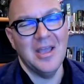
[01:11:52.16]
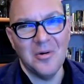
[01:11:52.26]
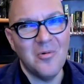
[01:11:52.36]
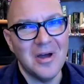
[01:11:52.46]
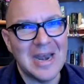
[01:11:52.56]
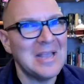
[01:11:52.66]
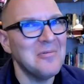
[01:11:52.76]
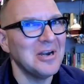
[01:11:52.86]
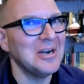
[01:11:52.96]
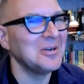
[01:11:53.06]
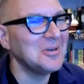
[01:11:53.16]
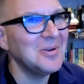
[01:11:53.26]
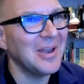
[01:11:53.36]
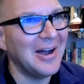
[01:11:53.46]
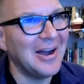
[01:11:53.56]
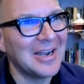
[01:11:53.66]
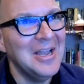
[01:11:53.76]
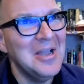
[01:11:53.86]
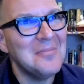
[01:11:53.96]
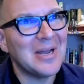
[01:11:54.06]
I don't want anyone in a gulag,
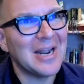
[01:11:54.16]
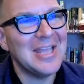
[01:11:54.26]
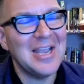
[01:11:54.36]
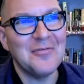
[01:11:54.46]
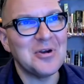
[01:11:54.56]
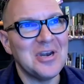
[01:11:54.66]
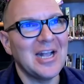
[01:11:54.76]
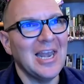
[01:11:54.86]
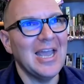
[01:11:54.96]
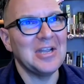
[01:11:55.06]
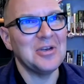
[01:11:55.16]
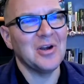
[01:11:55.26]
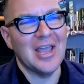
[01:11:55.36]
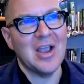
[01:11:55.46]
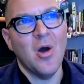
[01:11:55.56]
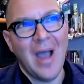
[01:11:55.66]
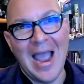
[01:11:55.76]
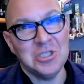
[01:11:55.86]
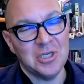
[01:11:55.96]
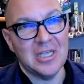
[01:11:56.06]
but I think if you're Nick Clegg and you're like, oh,
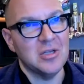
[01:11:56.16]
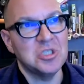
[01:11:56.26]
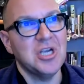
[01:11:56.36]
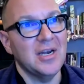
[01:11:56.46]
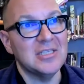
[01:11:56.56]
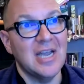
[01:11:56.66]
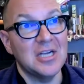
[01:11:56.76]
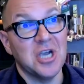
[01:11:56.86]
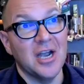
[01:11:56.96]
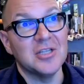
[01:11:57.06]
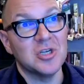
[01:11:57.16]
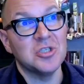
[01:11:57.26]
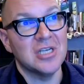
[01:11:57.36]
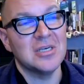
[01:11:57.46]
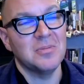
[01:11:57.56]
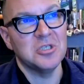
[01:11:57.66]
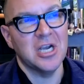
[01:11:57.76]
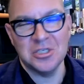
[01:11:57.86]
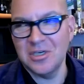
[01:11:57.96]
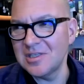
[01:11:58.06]
actually, those Chinese tech giants are just a
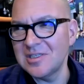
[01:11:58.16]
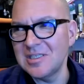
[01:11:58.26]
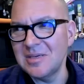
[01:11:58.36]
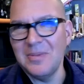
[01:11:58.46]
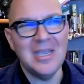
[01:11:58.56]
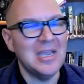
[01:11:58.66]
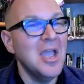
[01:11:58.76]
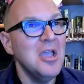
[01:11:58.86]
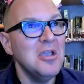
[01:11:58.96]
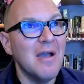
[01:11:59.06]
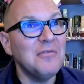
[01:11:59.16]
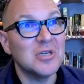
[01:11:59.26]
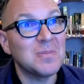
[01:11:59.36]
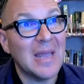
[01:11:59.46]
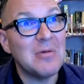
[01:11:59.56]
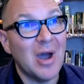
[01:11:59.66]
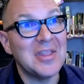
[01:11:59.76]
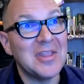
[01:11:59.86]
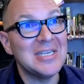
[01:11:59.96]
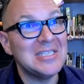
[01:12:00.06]
projection of the CCP, you have to explain why
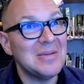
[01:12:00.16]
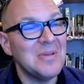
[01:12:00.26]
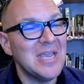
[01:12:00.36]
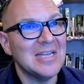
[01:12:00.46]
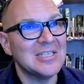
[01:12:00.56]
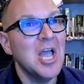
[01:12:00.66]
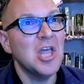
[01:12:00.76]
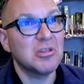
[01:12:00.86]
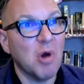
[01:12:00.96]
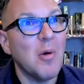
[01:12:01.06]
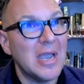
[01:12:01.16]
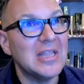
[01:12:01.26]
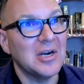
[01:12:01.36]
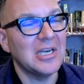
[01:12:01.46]
this CCP is throwing their